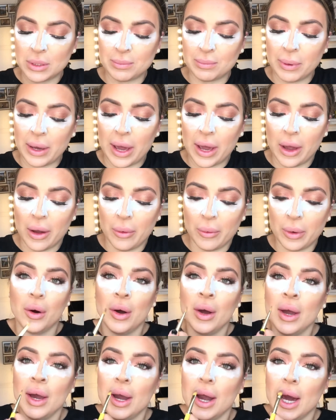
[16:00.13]
bow,
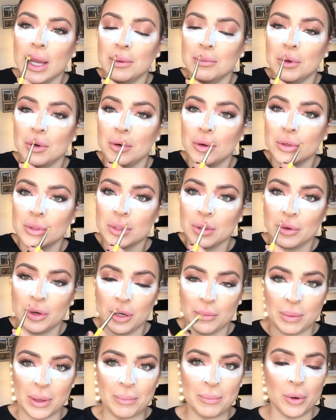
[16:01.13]
and I'm also going
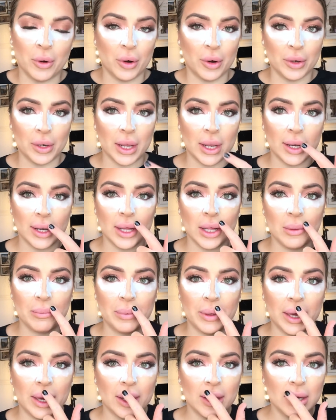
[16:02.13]
to be putting a little
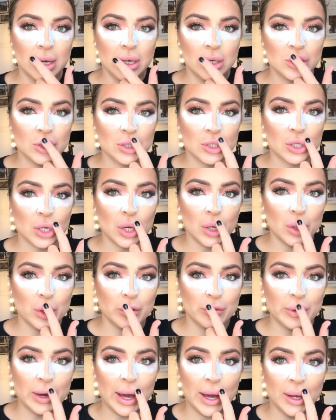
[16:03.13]
bit just
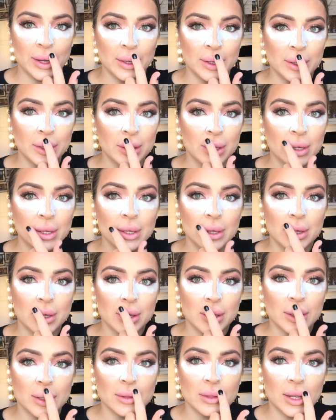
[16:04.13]
over
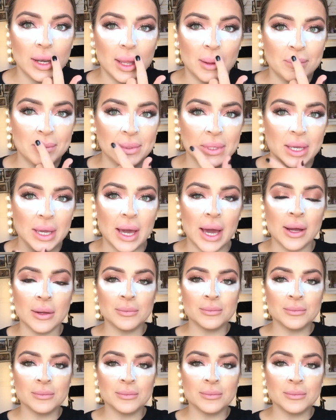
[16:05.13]
the lips here.